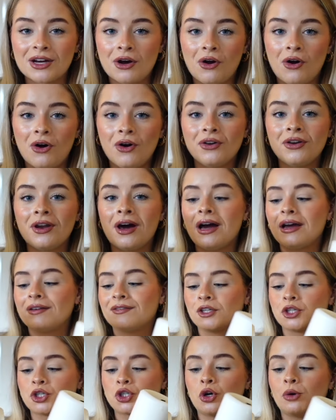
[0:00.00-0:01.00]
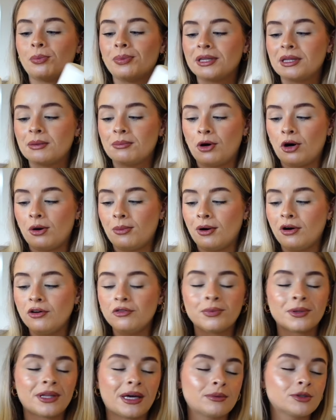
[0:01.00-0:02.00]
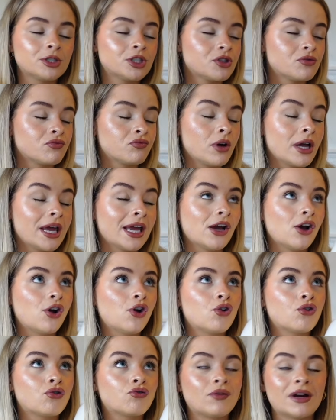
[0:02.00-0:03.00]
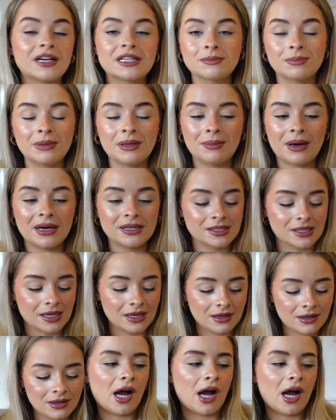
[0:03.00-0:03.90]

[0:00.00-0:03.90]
a hot knife and chopping the bottom off, but that was just incredibly messy.